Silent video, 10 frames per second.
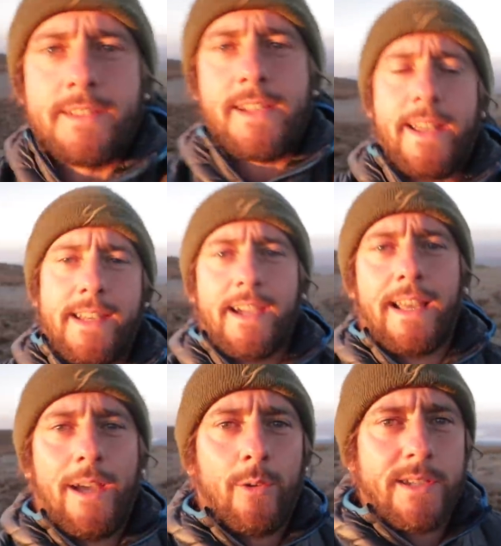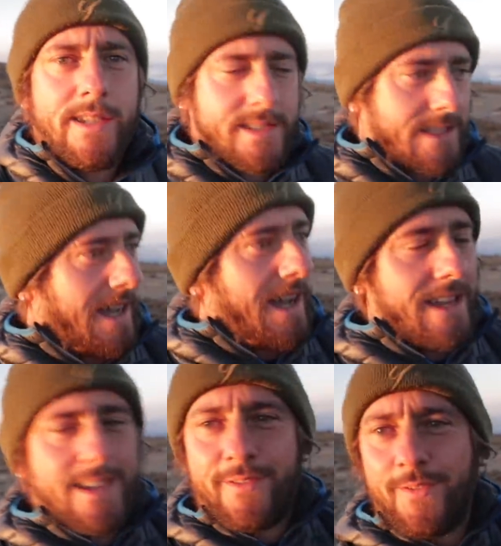There's hardly a cloud in the
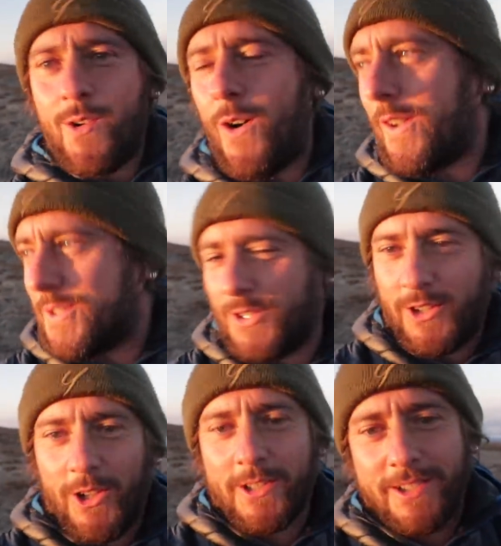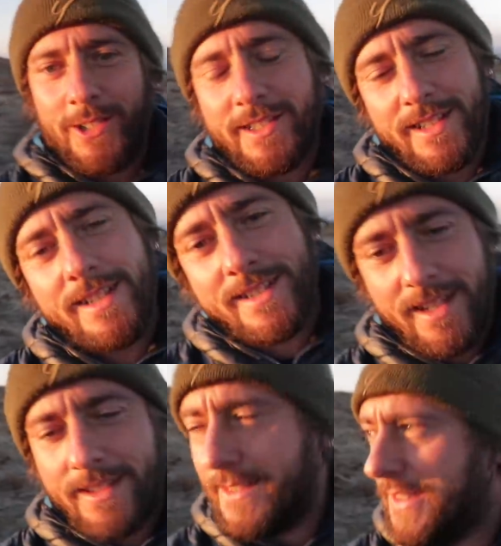sky. Oh, it's cold holding this
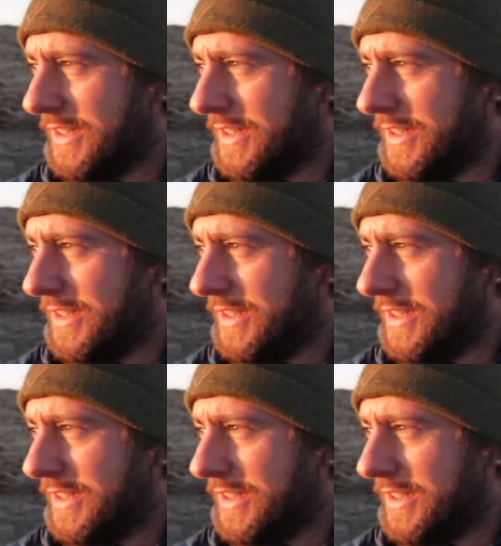thing.